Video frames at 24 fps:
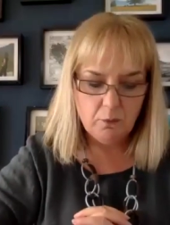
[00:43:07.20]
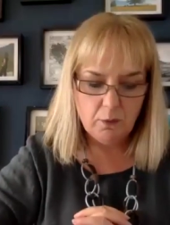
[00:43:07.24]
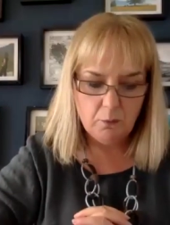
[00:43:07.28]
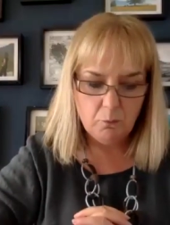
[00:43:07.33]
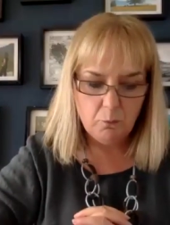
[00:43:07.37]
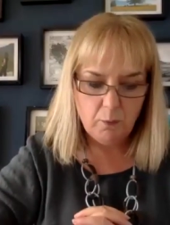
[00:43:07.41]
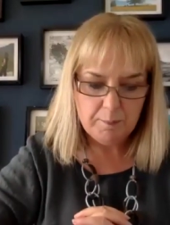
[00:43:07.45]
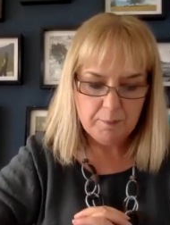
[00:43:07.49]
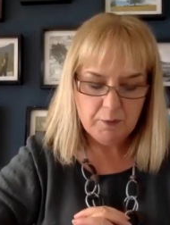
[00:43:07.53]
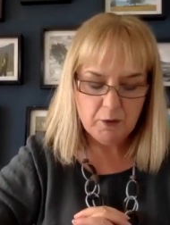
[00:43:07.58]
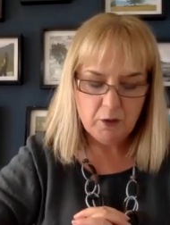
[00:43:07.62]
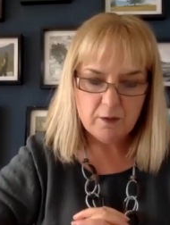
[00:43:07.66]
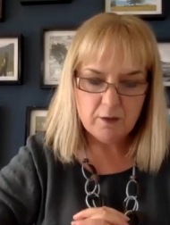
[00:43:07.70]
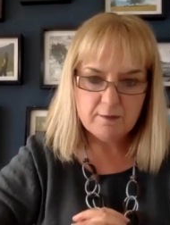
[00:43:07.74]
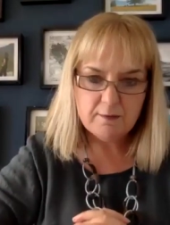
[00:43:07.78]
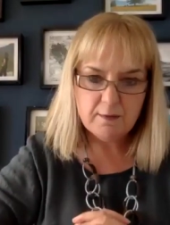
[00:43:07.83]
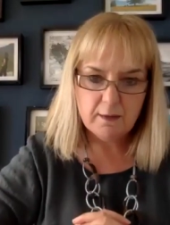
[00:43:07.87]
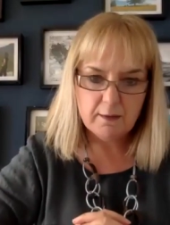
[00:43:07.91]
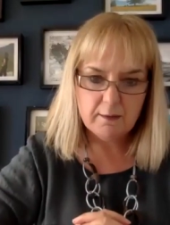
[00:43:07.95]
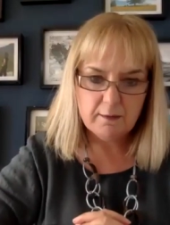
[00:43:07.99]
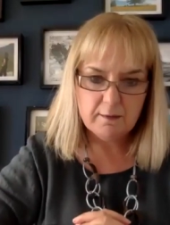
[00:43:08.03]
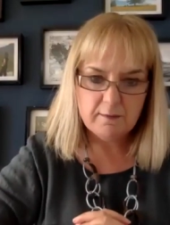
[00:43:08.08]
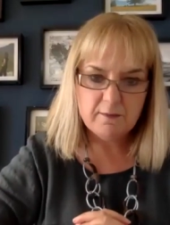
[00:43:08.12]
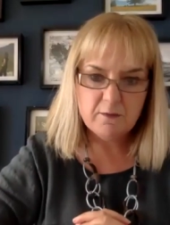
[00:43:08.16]
webinars
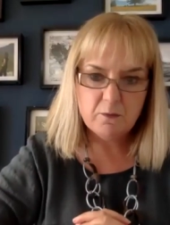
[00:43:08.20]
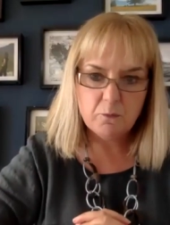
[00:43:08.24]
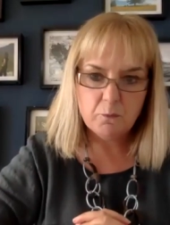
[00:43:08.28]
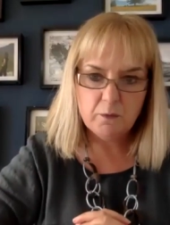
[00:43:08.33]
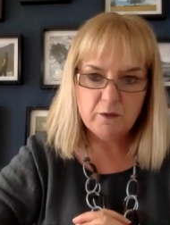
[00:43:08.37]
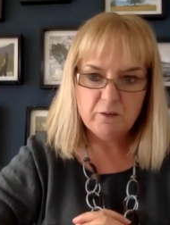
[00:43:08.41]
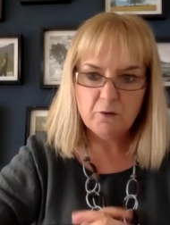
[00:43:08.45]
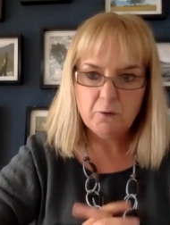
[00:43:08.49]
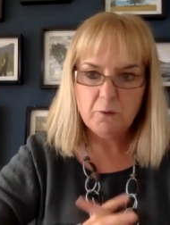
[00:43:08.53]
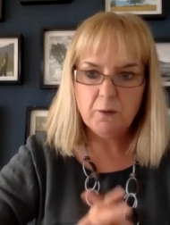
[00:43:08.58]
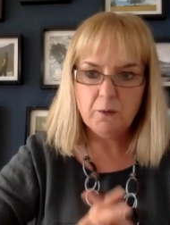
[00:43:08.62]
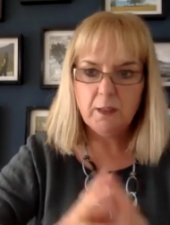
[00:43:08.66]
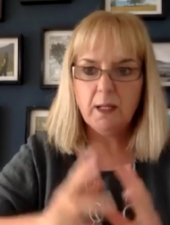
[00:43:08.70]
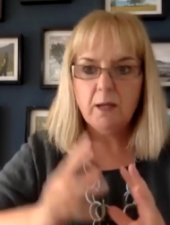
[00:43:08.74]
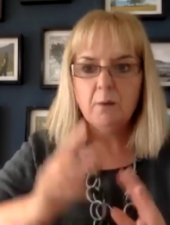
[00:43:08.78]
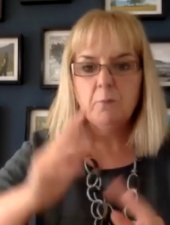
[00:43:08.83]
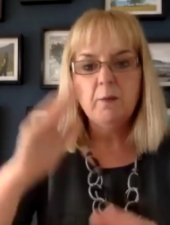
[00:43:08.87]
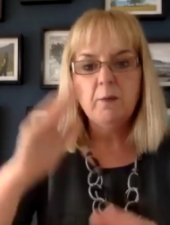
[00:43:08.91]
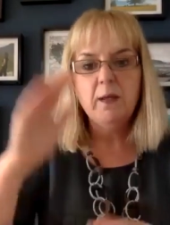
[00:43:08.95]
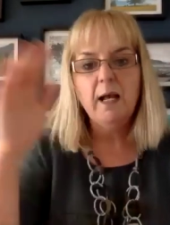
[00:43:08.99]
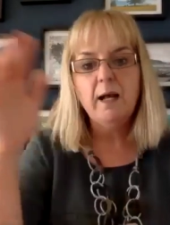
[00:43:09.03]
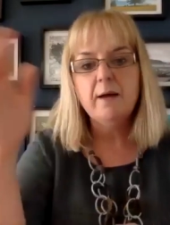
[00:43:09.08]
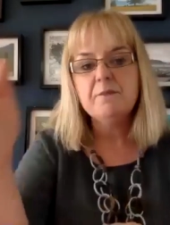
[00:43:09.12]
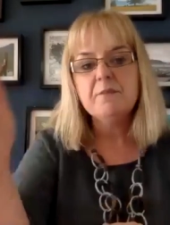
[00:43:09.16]
like this that we're doing, and
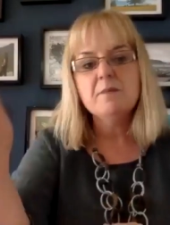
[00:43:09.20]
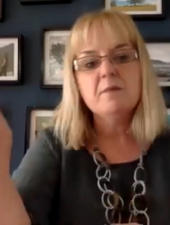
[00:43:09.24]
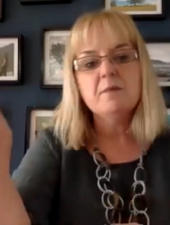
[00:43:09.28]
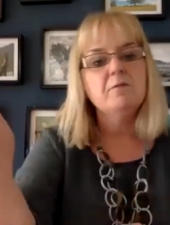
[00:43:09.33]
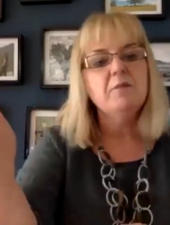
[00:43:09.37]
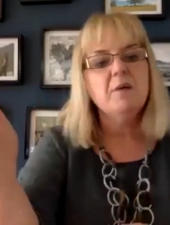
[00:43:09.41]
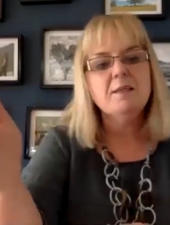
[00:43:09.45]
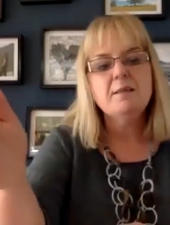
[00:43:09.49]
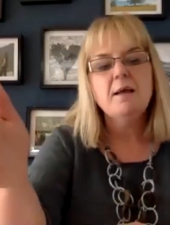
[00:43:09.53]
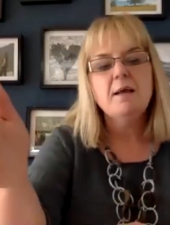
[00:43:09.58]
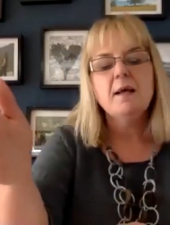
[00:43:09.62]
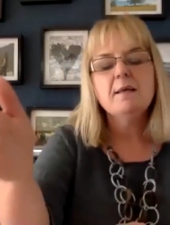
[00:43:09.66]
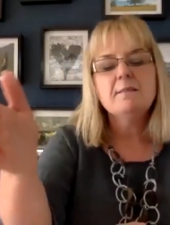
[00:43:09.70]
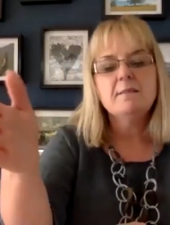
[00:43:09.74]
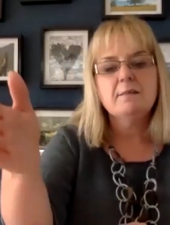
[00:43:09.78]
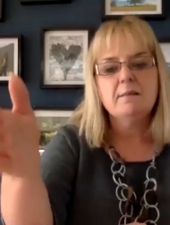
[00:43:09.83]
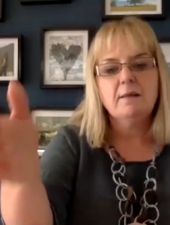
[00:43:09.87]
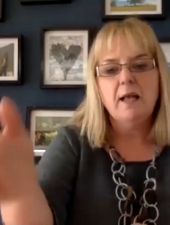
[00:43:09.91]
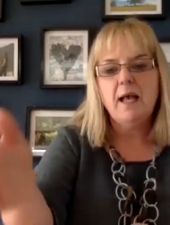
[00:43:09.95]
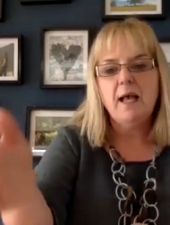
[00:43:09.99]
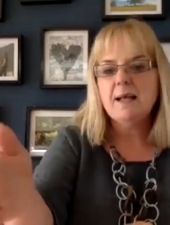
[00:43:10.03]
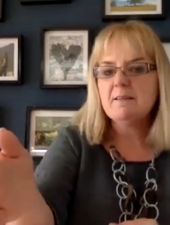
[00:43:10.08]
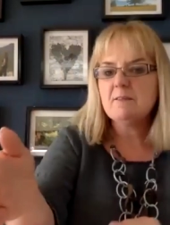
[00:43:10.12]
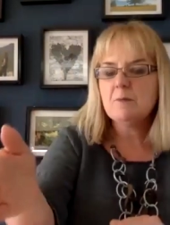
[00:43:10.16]
we have some fantastic
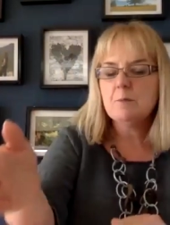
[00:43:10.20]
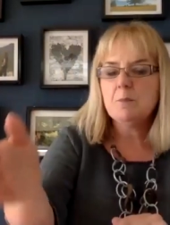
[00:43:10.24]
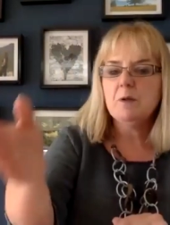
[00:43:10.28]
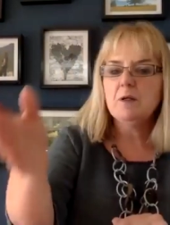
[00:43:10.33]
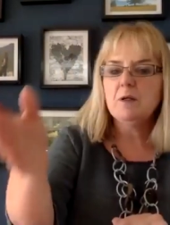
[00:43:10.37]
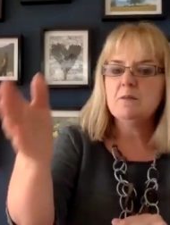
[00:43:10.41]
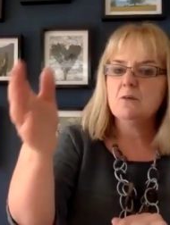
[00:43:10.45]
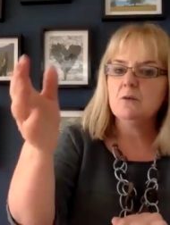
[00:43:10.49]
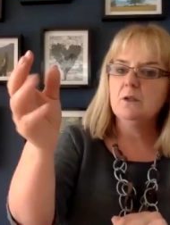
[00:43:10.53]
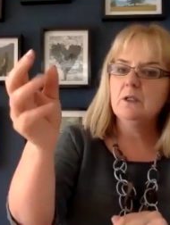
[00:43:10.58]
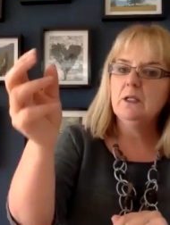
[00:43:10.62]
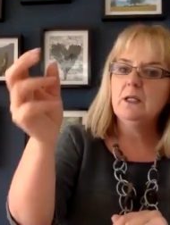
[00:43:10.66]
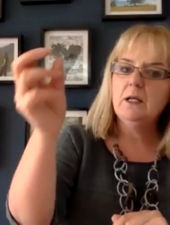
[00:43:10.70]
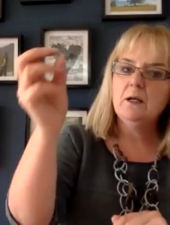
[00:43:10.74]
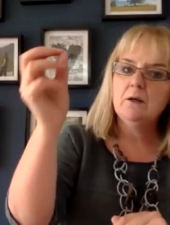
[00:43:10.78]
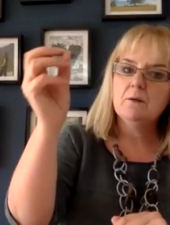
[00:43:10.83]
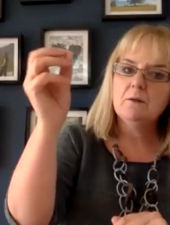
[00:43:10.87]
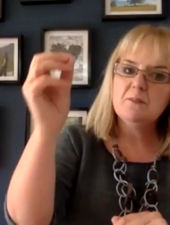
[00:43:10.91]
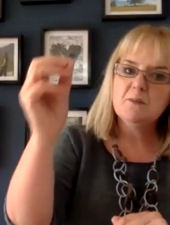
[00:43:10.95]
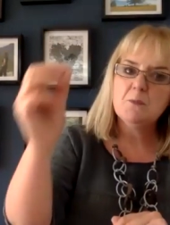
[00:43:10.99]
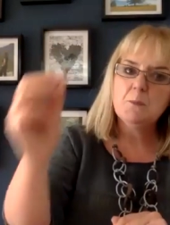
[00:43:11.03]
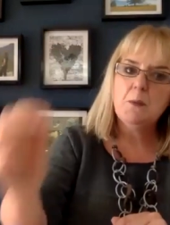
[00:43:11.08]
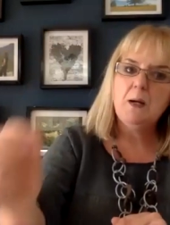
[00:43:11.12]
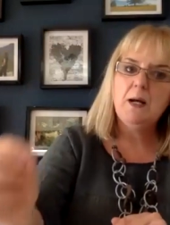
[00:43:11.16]
experts on here
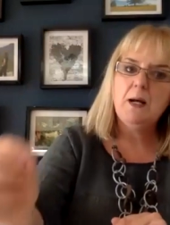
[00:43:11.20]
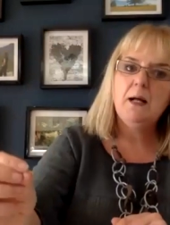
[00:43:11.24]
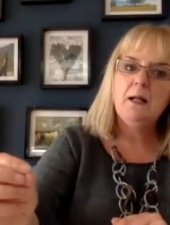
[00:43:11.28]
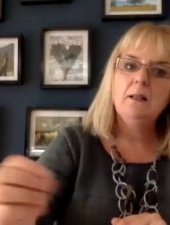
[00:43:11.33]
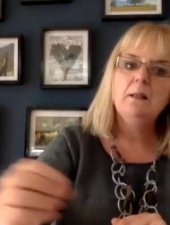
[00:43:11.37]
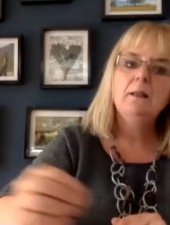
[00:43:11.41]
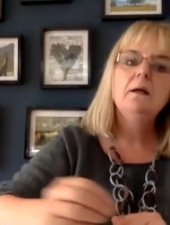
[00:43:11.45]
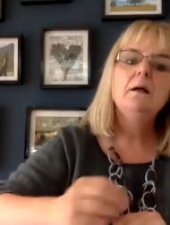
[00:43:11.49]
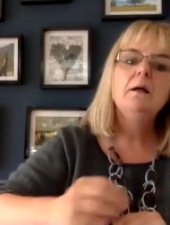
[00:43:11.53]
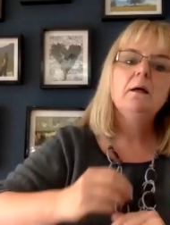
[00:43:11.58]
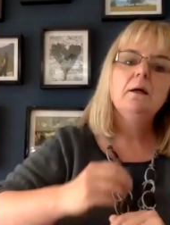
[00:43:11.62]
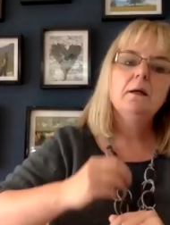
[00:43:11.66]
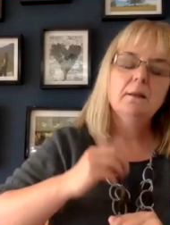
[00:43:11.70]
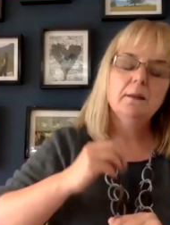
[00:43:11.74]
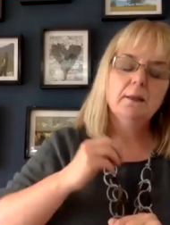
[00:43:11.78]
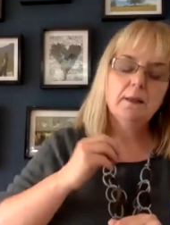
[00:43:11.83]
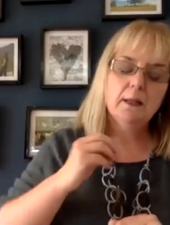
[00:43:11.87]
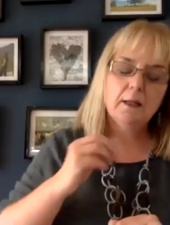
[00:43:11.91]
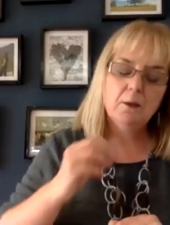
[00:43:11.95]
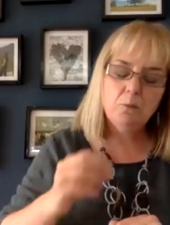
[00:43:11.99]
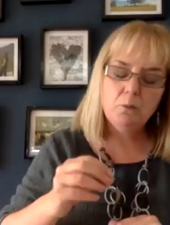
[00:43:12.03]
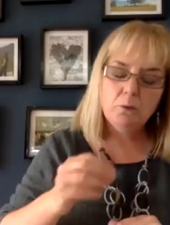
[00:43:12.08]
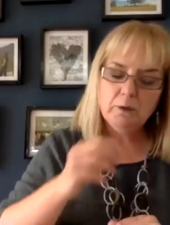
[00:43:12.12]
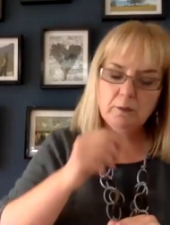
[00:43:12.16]
as well that
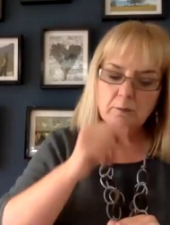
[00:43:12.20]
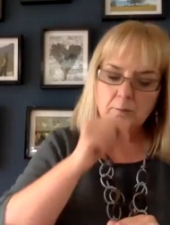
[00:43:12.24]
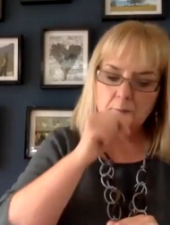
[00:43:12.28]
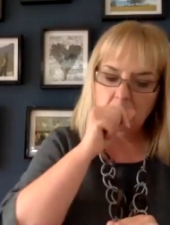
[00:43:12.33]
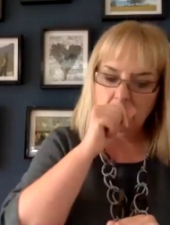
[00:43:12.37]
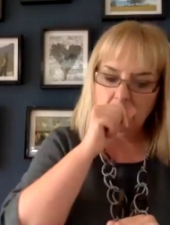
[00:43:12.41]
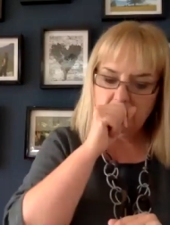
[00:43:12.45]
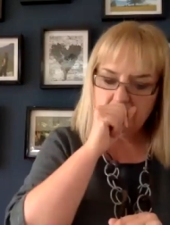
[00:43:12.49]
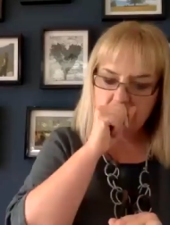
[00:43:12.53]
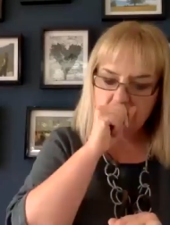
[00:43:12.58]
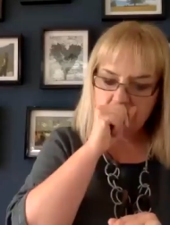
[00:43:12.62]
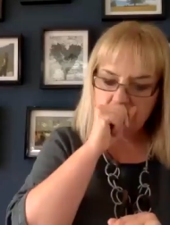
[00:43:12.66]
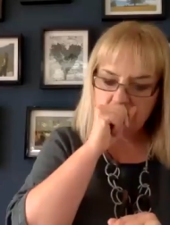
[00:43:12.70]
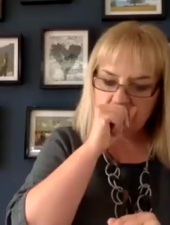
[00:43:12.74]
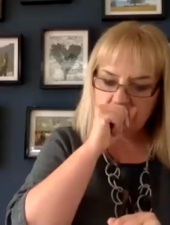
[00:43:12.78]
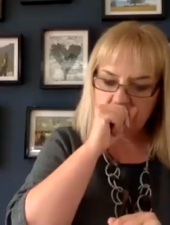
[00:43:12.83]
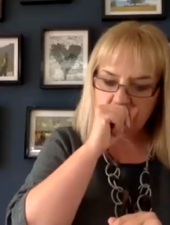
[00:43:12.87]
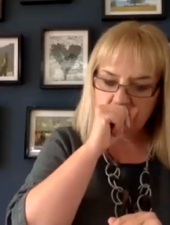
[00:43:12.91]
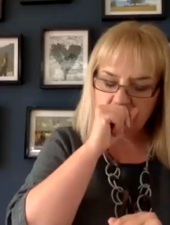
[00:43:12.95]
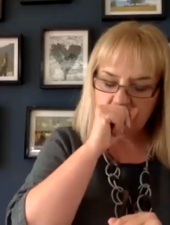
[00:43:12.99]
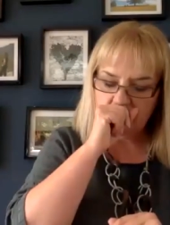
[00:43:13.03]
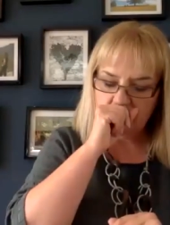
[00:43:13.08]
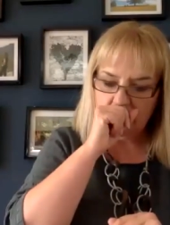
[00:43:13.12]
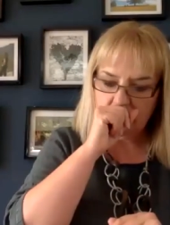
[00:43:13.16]
I wouldn't mind sort of
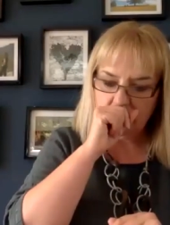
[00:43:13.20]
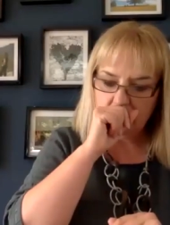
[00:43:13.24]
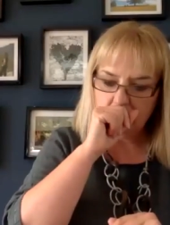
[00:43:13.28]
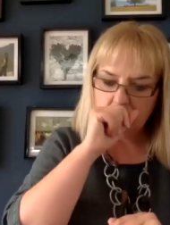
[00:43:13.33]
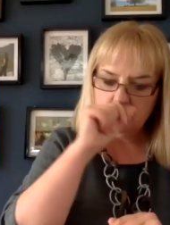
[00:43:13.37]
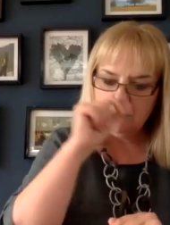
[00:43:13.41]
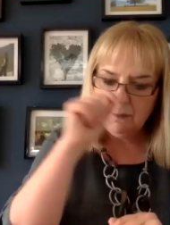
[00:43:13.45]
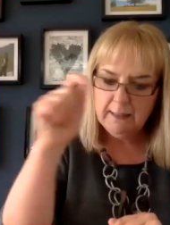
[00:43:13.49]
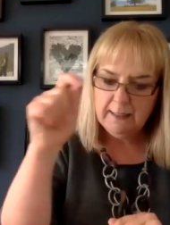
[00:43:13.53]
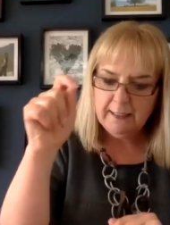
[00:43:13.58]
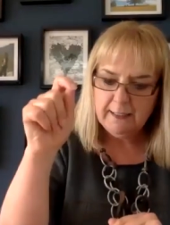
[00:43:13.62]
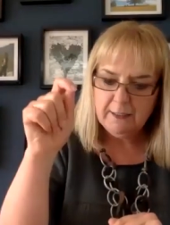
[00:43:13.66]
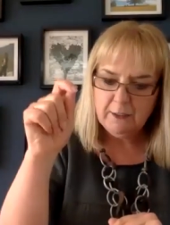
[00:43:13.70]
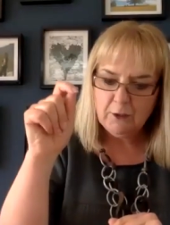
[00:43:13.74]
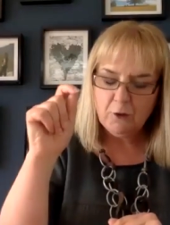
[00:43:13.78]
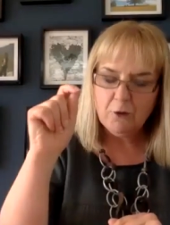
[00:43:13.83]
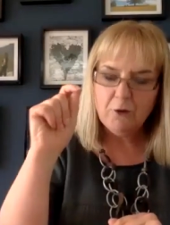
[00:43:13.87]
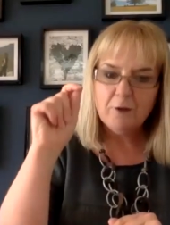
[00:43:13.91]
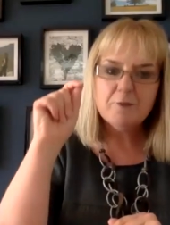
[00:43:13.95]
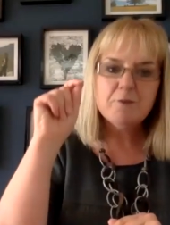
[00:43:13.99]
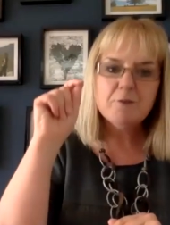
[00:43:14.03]
leaning on.